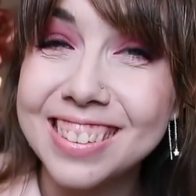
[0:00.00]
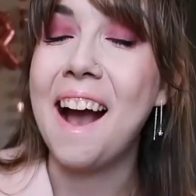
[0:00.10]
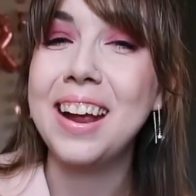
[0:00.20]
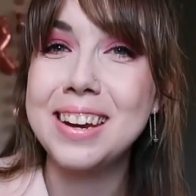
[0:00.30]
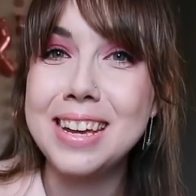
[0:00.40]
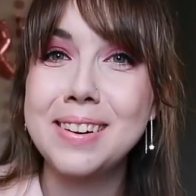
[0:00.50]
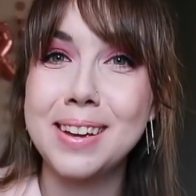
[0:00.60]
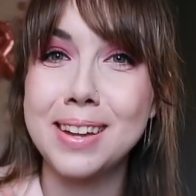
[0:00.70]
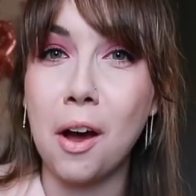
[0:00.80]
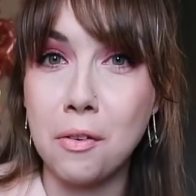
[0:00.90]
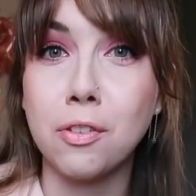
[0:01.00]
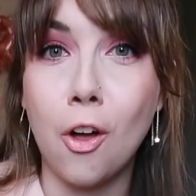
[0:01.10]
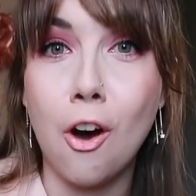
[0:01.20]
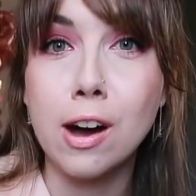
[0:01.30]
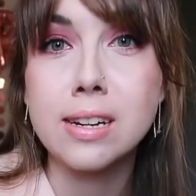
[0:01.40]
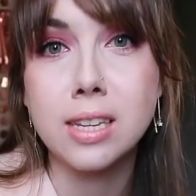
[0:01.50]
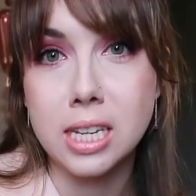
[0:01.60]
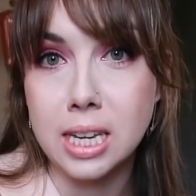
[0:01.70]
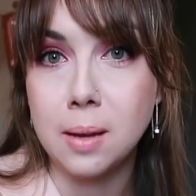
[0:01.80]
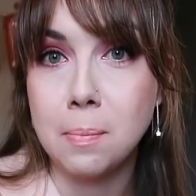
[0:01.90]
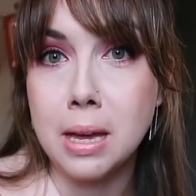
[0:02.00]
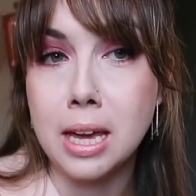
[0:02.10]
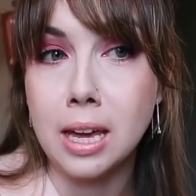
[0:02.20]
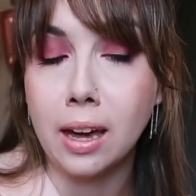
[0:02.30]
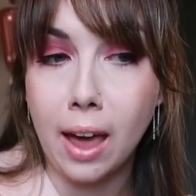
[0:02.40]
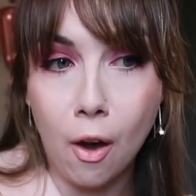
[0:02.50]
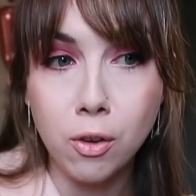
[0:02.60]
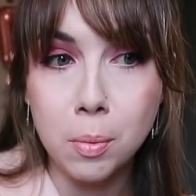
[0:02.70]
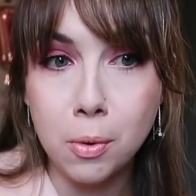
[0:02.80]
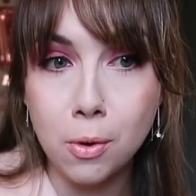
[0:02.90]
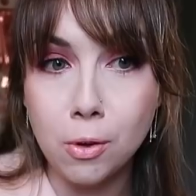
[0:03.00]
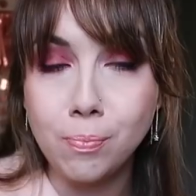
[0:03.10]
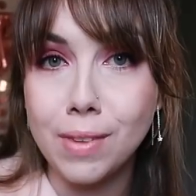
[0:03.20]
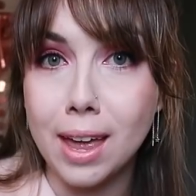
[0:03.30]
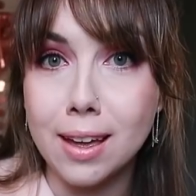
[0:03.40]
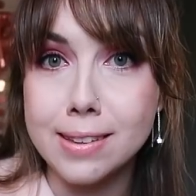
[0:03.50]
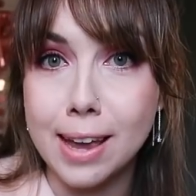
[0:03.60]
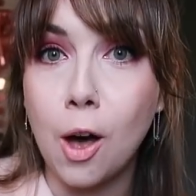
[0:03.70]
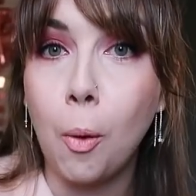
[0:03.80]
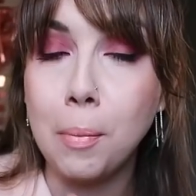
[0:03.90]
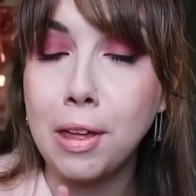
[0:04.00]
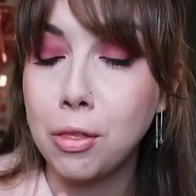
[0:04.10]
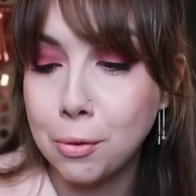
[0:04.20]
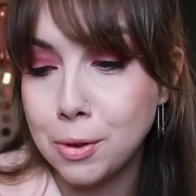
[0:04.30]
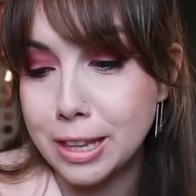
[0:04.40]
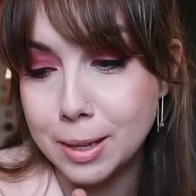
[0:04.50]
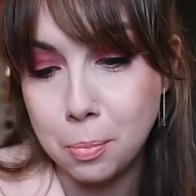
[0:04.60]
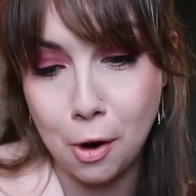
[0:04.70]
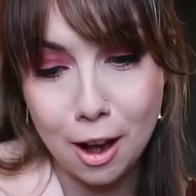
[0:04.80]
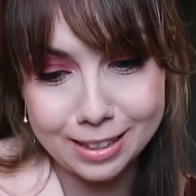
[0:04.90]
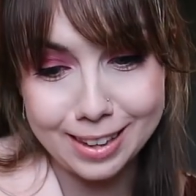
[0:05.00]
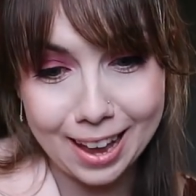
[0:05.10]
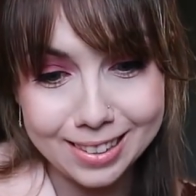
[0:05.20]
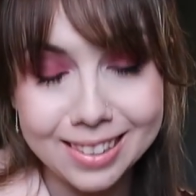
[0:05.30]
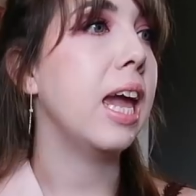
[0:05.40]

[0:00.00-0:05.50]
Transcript: I needed a vlog to keep me accountable and to help me through this process.